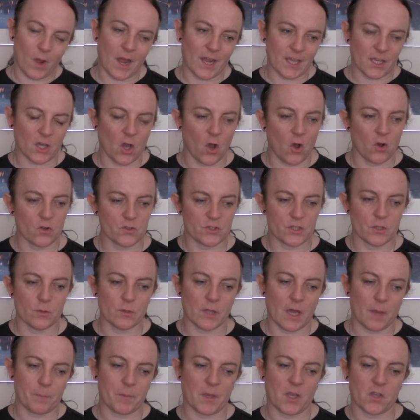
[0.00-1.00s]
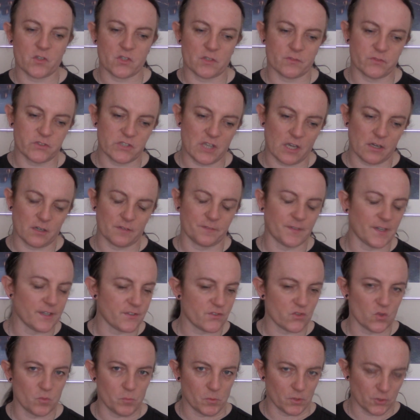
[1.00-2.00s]
I can't do that because I've
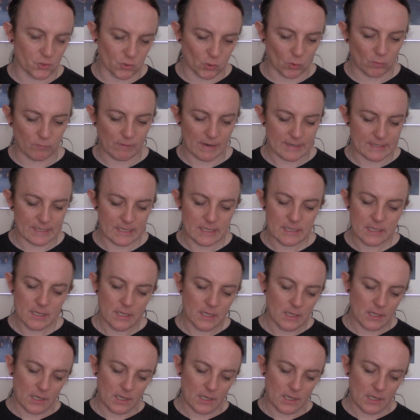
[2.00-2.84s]
sacrificed so much already.